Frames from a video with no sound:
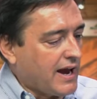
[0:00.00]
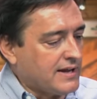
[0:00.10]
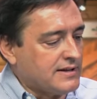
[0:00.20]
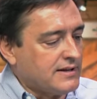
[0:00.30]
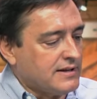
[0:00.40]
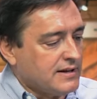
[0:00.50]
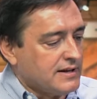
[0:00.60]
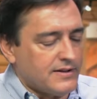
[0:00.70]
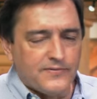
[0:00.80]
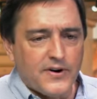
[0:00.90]
And
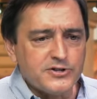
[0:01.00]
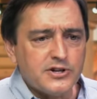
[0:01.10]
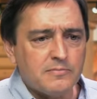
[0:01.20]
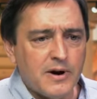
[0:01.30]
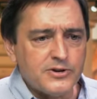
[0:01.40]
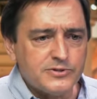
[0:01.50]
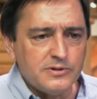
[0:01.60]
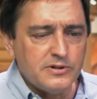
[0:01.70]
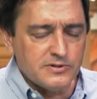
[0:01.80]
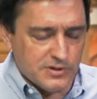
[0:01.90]
the first
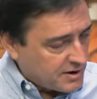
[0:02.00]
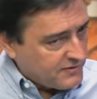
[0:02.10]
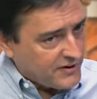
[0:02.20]
commercial, the